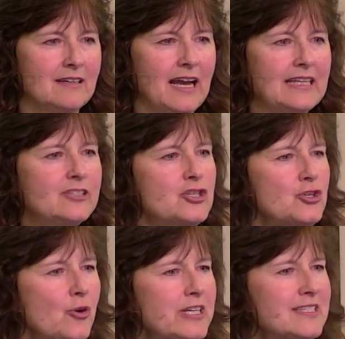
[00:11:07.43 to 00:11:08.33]
And the
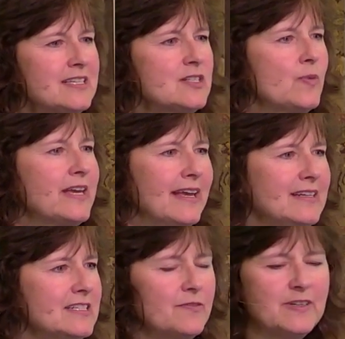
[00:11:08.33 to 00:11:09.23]
choices we
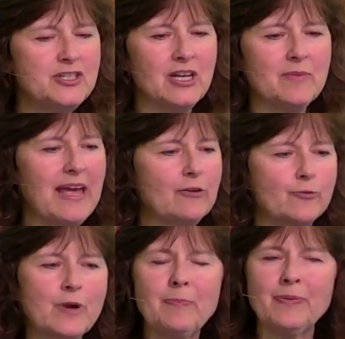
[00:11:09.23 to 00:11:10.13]
individually make
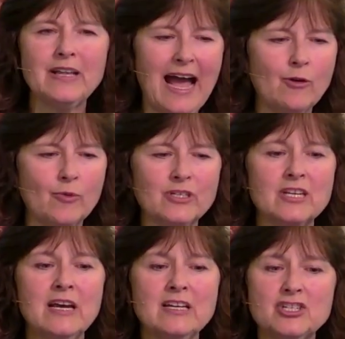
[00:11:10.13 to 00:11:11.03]
ripple outwards,
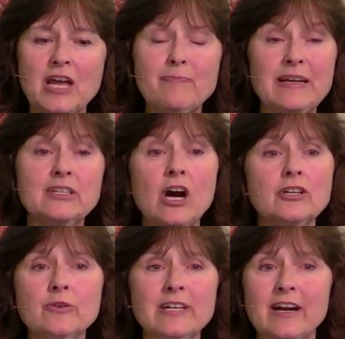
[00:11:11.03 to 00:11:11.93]
shaping
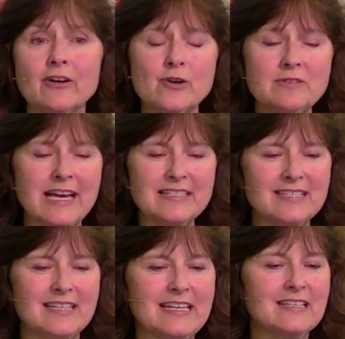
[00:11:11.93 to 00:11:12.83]
not only our own
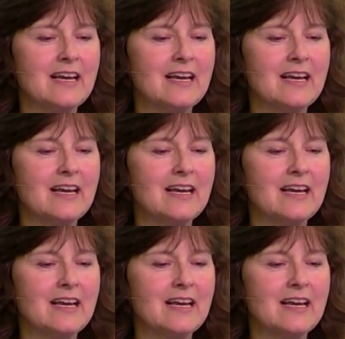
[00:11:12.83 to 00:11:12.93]
destinies,